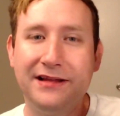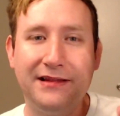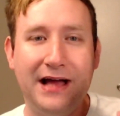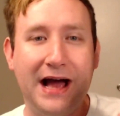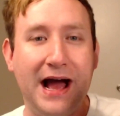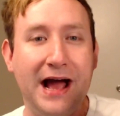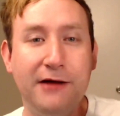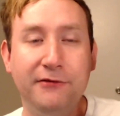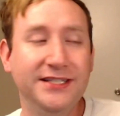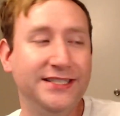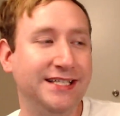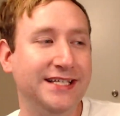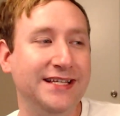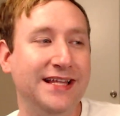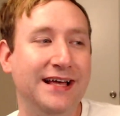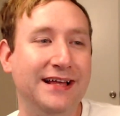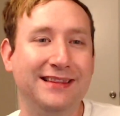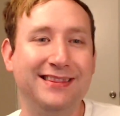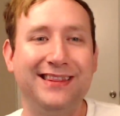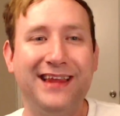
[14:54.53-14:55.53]
I only say
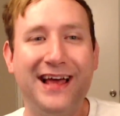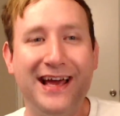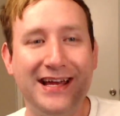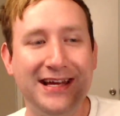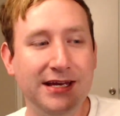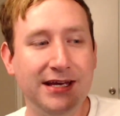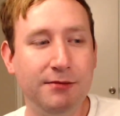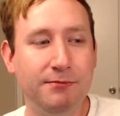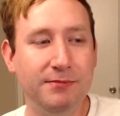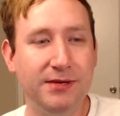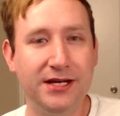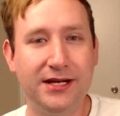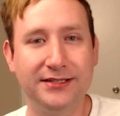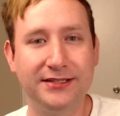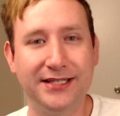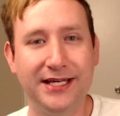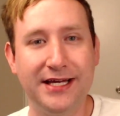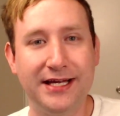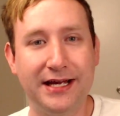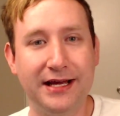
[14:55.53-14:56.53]
that like it because
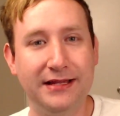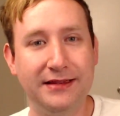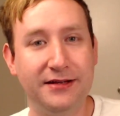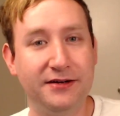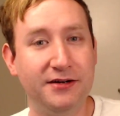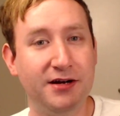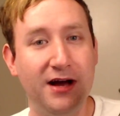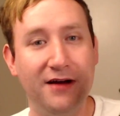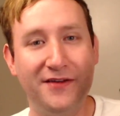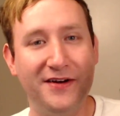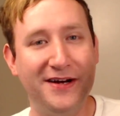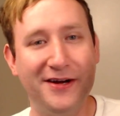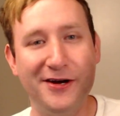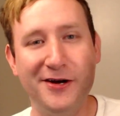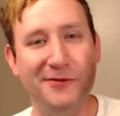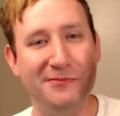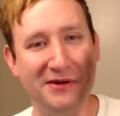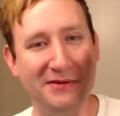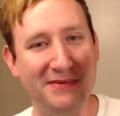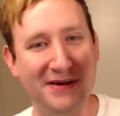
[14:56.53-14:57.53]
like they're not very
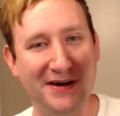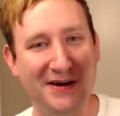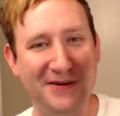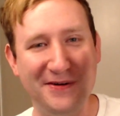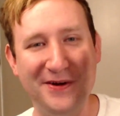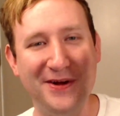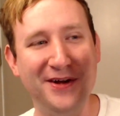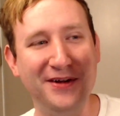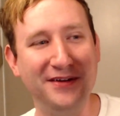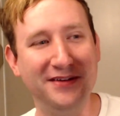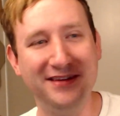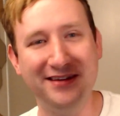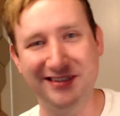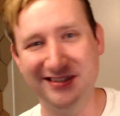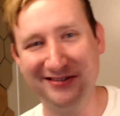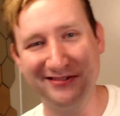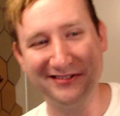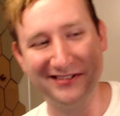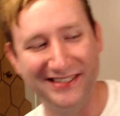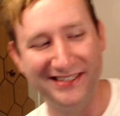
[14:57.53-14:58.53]
open about their
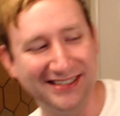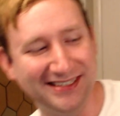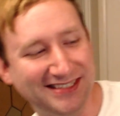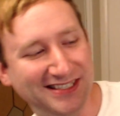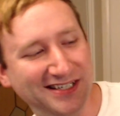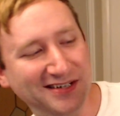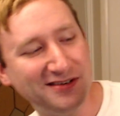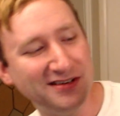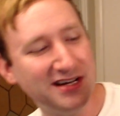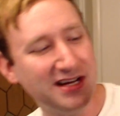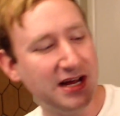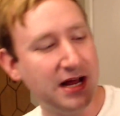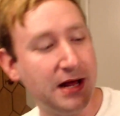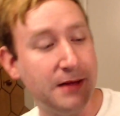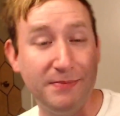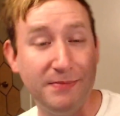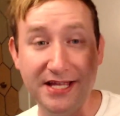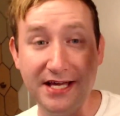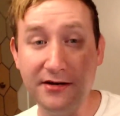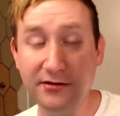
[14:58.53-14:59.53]
sourcing. So,
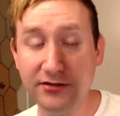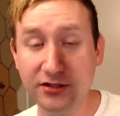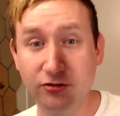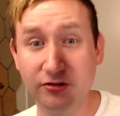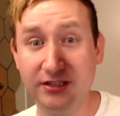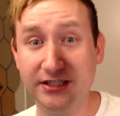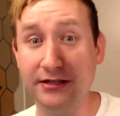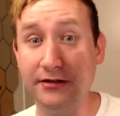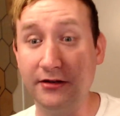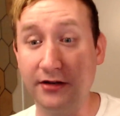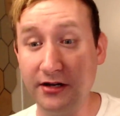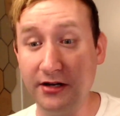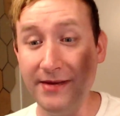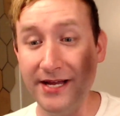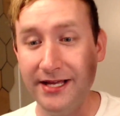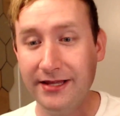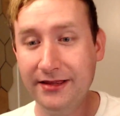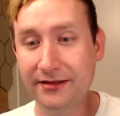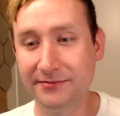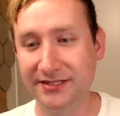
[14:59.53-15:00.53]
but they do source it. They're gonna make
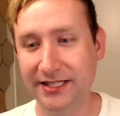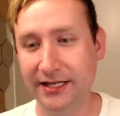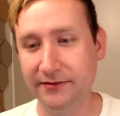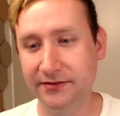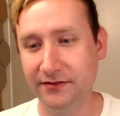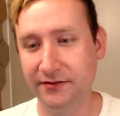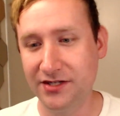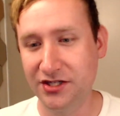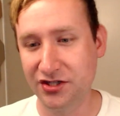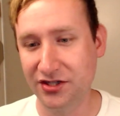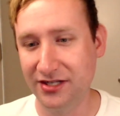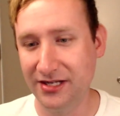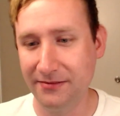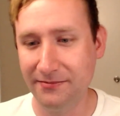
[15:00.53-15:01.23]
it themselves eventually.